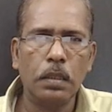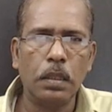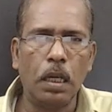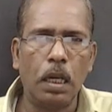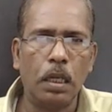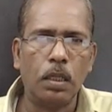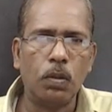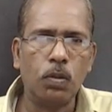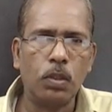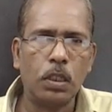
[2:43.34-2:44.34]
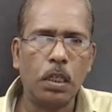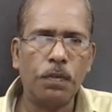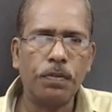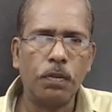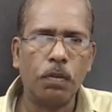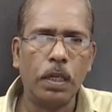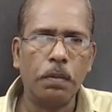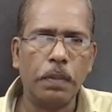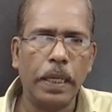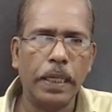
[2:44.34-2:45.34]
and root of 1
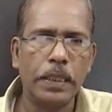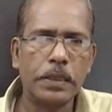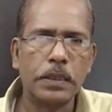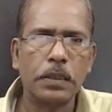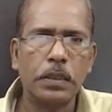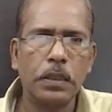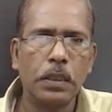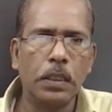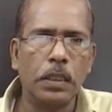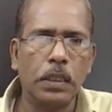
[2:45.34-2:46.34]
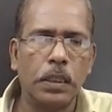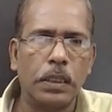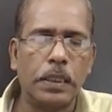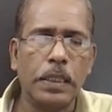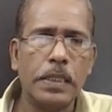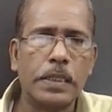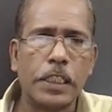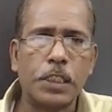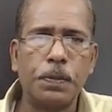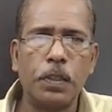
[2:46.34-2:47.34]
minus t is
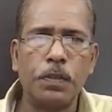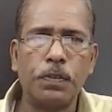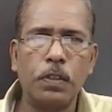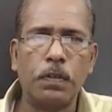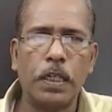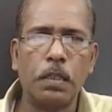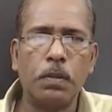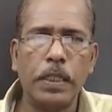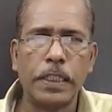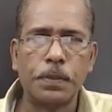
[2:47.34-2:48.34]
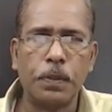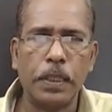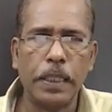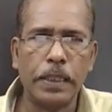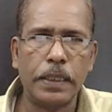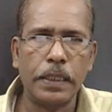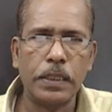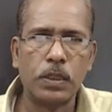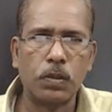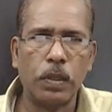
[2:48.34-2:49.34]
x power 4. What about x power 8? T
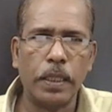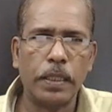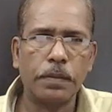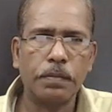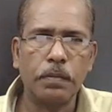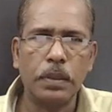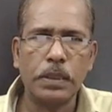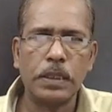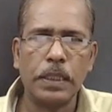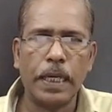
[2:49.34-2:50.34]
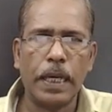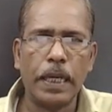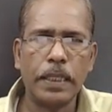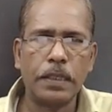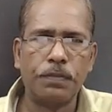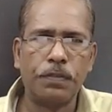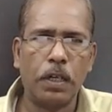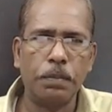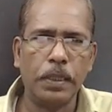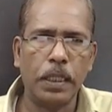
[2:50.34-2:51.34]
square. This is a direct
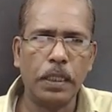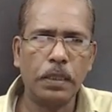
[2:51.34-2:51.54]
formula.